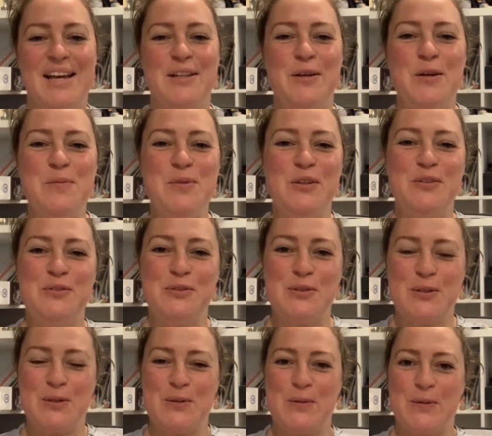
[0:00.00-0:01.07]
Hello beautiful
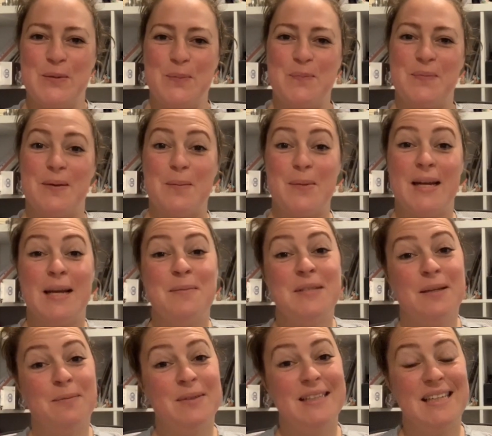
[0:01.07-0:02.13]
souls, my name's
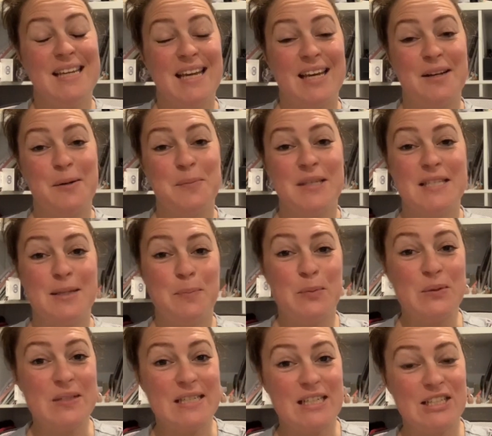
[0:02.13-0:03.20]
Emily and I'm the
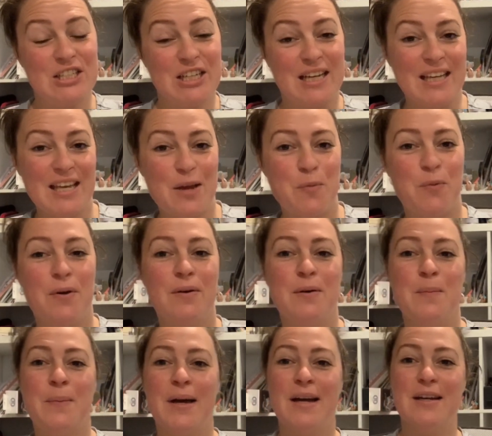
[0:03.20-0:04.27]
Simple Stitcher, and
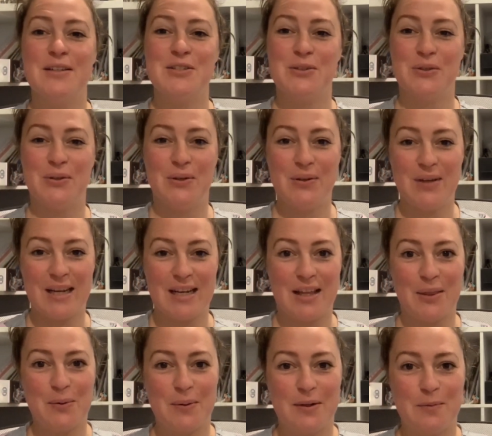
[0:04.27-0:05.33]
welcome back to
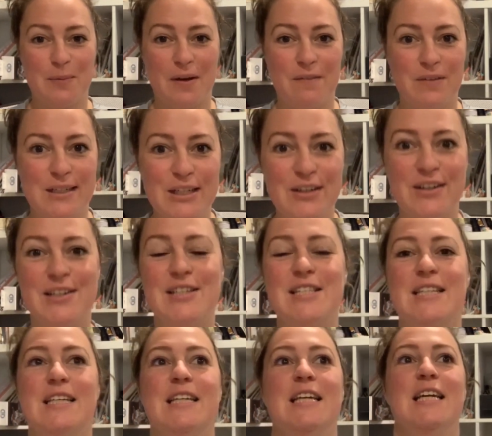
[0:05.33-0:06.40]
another one of my
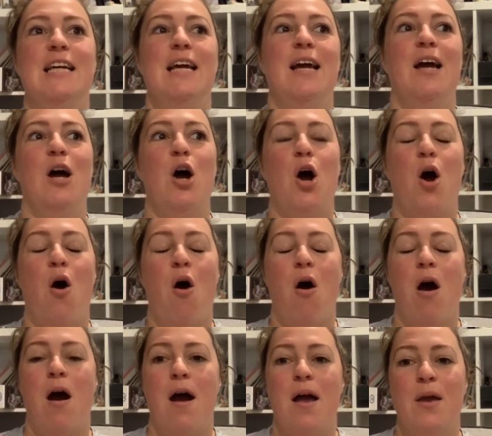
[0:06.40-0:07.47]
videos.
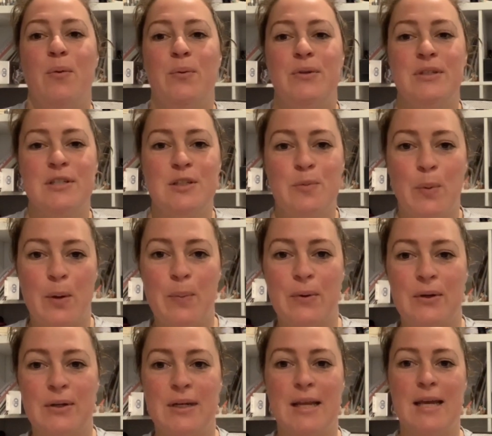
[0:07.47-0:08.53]
I wanted to pop
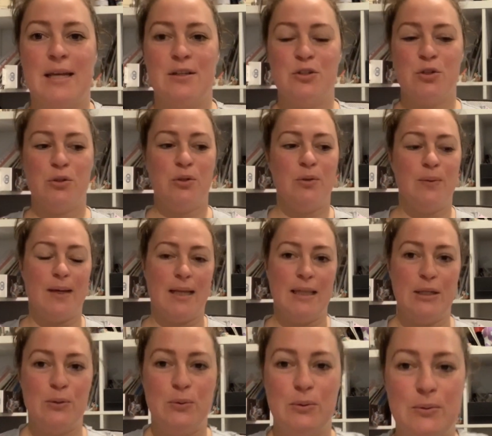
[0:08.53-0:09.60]
on and do a
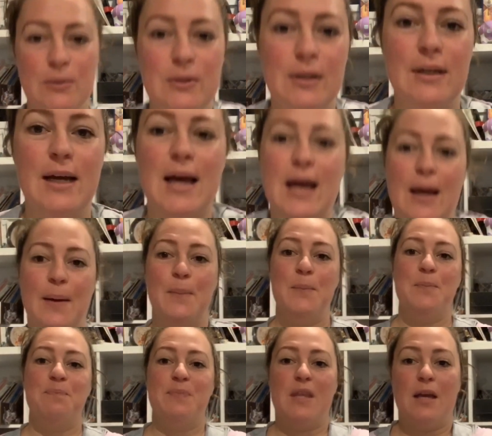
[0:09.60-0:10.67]
little
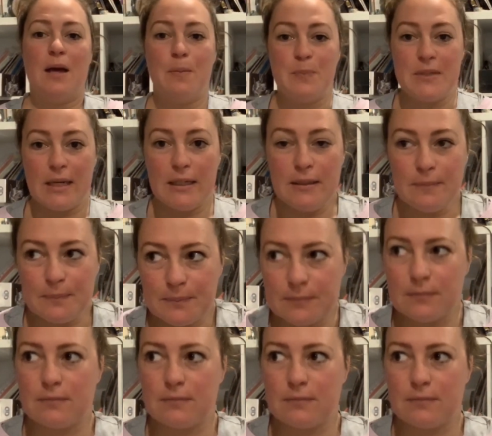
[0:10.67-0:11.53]
update.